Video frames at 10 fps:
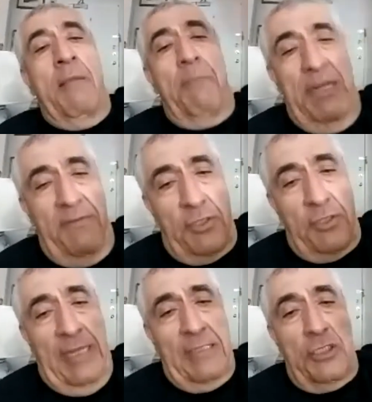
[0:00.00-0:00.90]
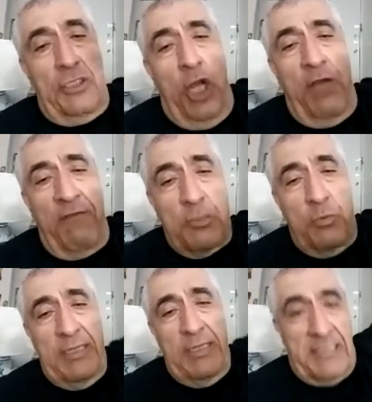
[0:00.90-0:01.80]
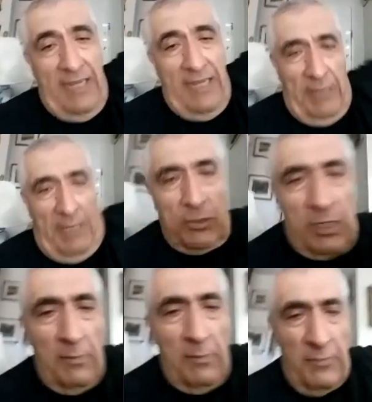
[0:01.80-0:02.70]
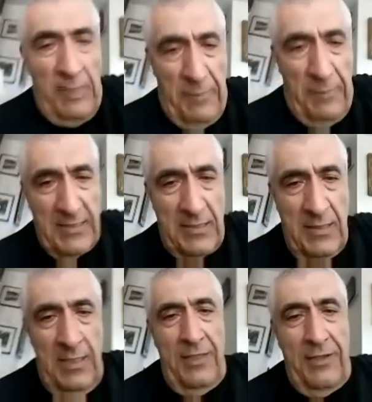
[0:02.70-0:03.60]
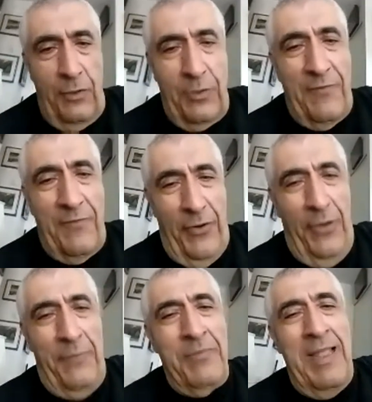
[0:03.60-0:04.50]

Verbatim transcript: Believe it or not, the Jehovah's Witness saved me. They come up to my place, they're looking for you.